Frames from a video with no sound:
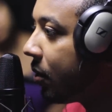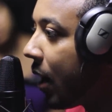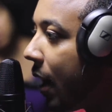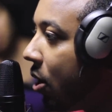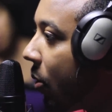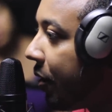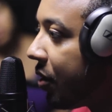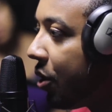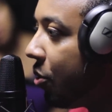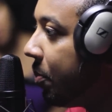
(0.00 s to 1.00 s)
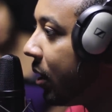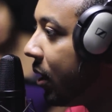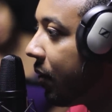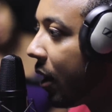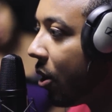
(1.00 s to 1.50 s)
I know everything you
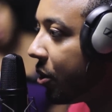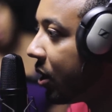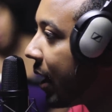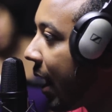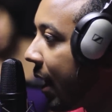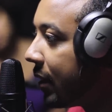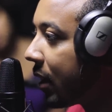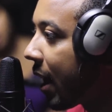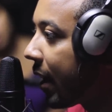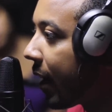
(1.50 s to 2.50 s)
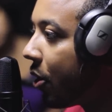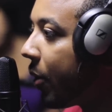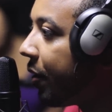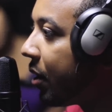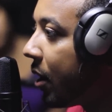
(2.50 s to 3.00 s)
believe. I know what your God is like. I know
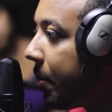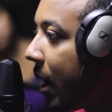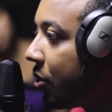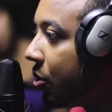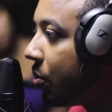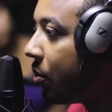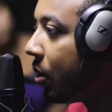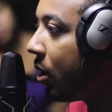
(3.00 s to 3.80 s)
everything about you.